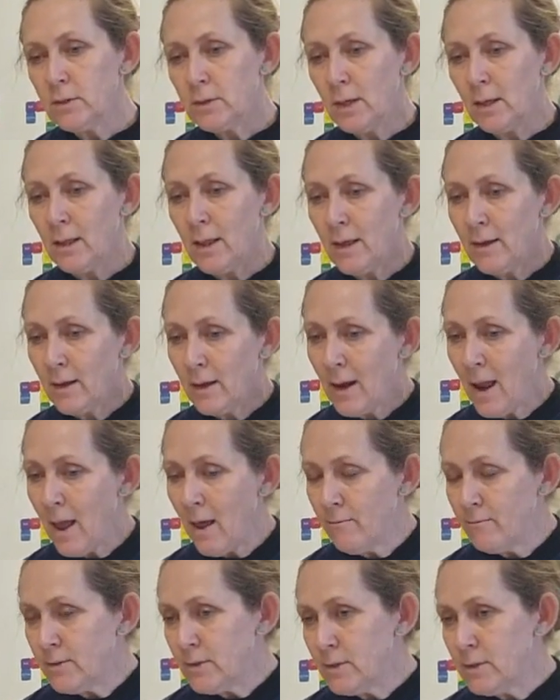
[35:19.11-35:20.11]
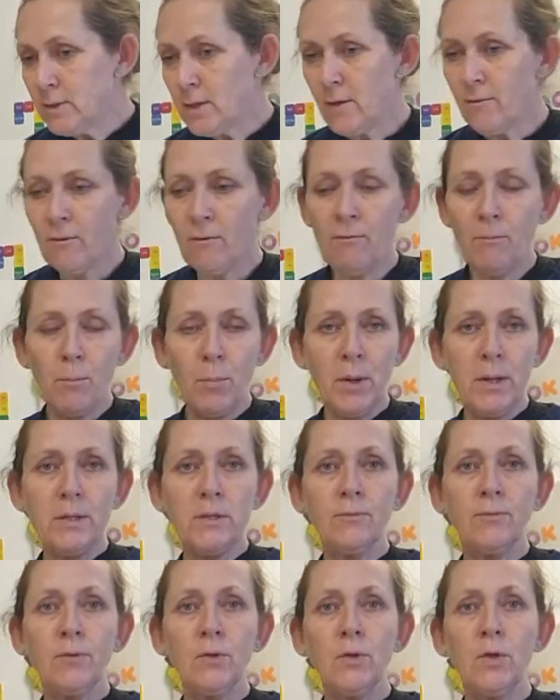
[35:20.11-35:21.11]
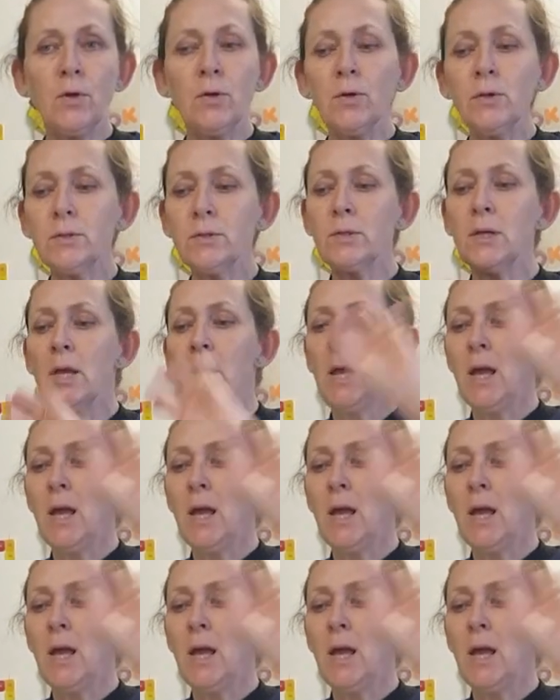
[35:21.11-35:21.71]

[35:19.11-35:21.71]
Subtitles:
They're going to have 7 plentiful years,